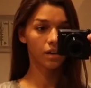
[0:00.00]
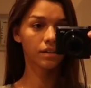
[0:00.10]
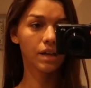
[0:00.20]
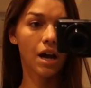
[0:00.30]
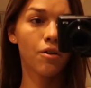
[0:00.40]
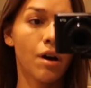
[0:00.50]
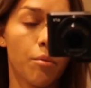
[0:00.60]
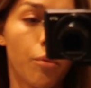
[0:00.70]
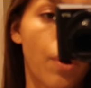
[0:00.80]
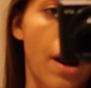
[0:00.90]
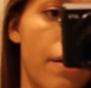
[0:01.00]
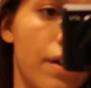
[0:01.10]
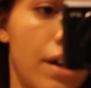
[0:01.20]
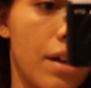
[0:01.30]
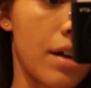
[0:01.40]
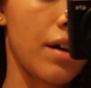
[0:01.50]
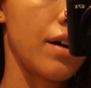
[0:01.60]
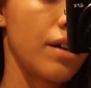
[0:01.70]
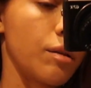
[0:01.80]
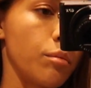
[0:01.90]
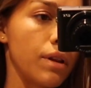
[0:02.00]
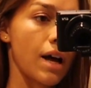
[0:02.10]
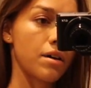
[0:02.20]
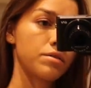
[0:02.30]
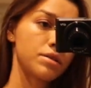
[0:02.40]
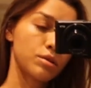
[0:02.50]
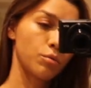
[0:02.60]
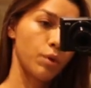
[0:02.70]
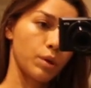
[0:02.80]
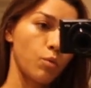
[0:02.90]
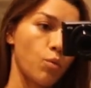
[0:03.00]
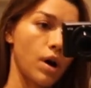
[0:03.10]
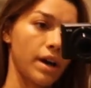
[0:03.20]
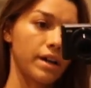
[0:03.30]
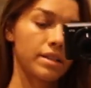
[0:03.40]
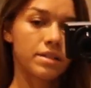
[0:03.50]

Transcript: Now I'm wearing the blouse with a wide